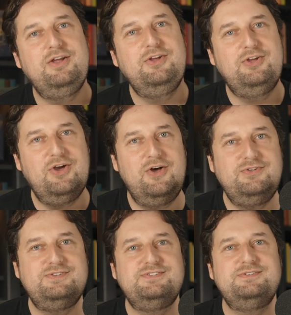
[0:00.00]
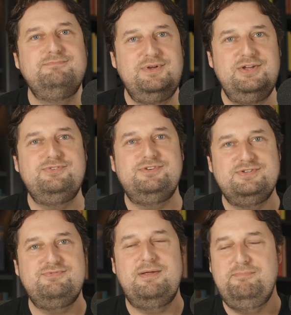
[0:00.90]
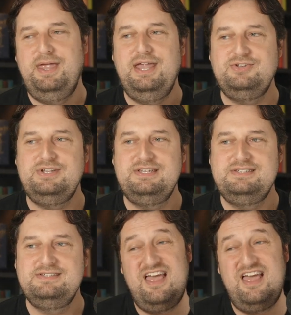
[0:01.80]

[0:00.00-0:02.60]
and God's murderous rampages.